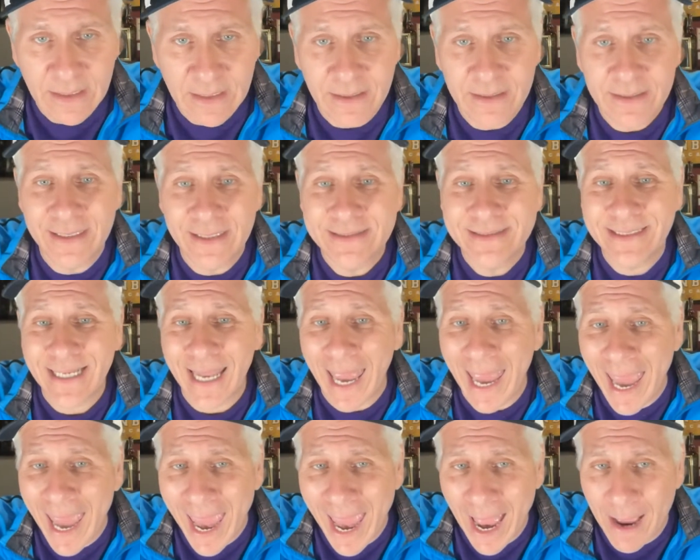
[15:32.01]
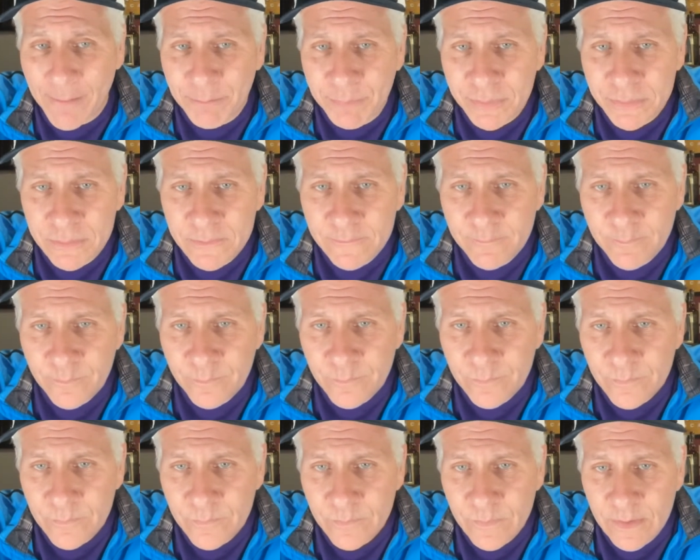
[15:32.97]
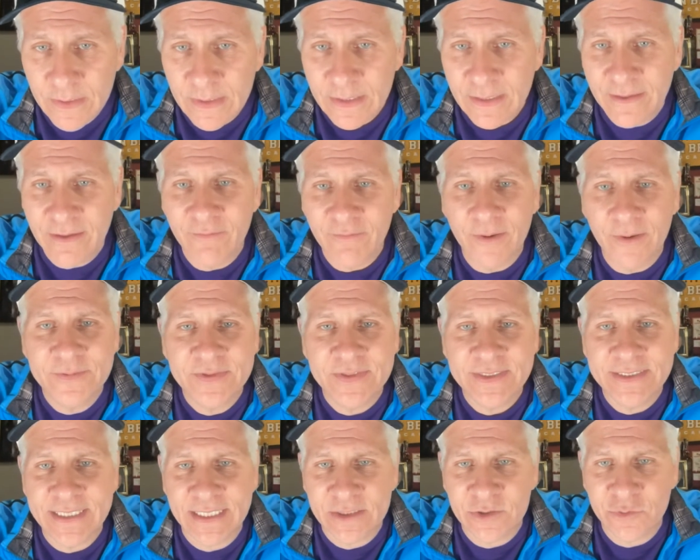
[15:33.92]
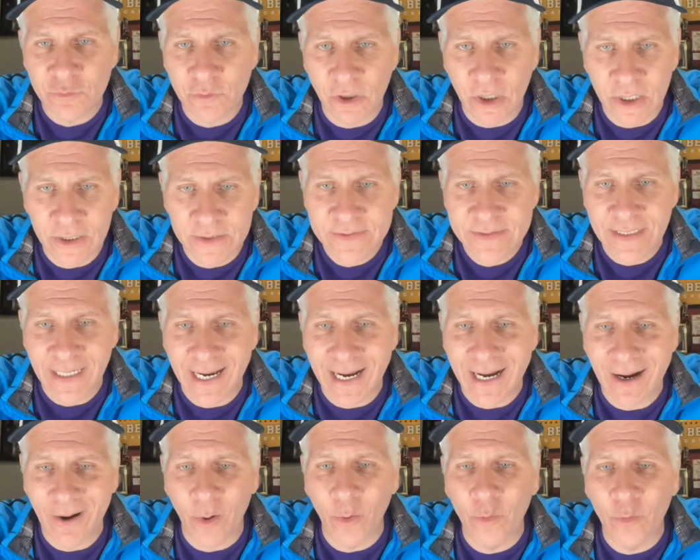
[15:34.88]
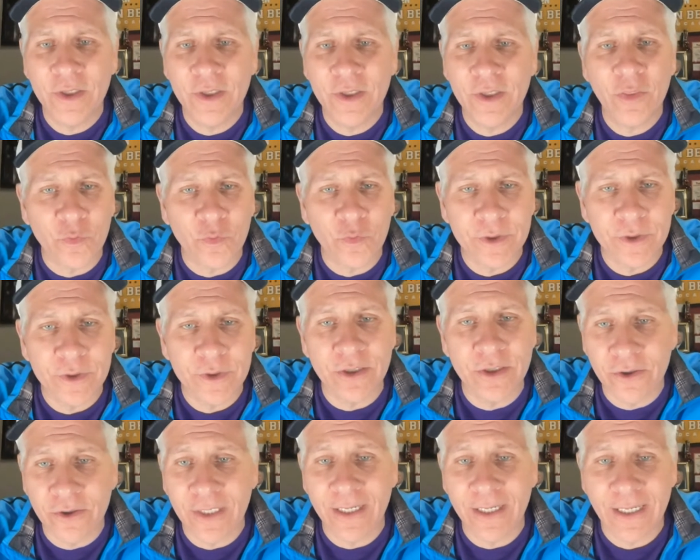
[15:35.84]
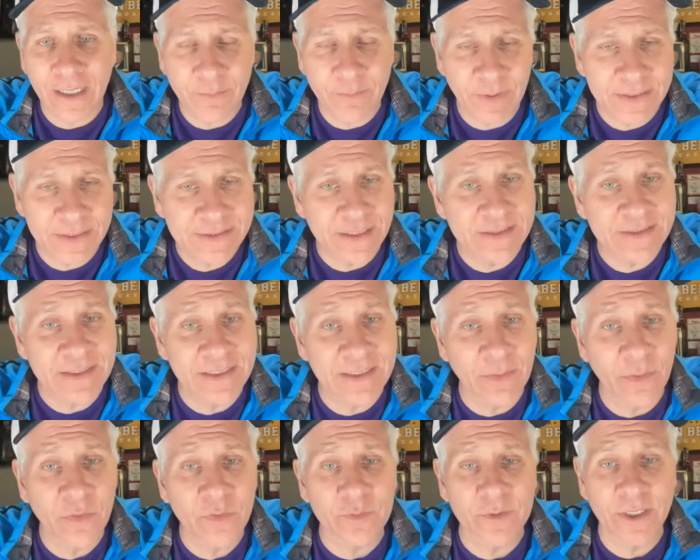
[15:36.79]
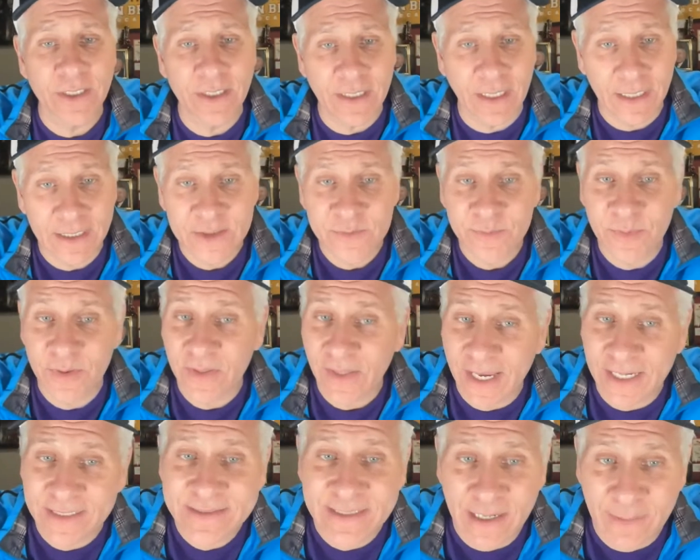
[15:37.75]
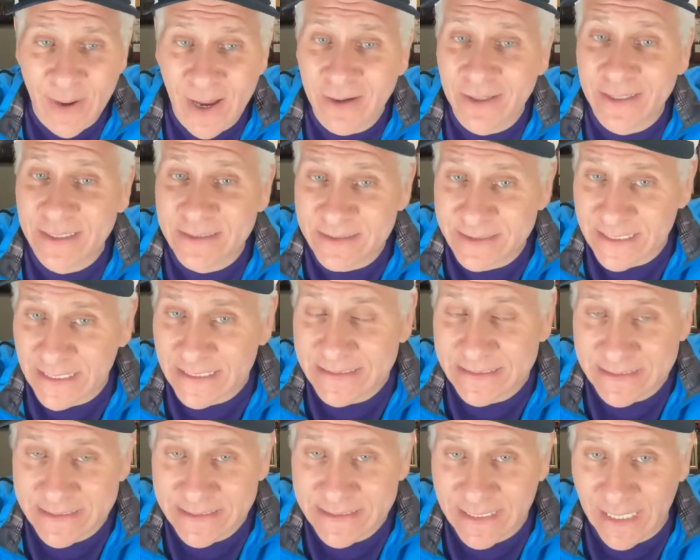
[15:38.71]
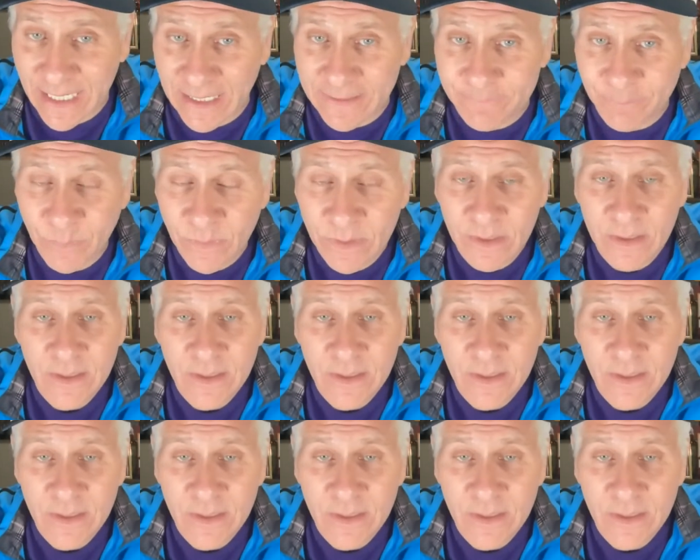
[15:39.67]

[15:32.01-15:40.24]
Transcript: Against App, he did give up 6 runs, only 3 earned on 8 base hits in 3 innings. But last time out against Texas State,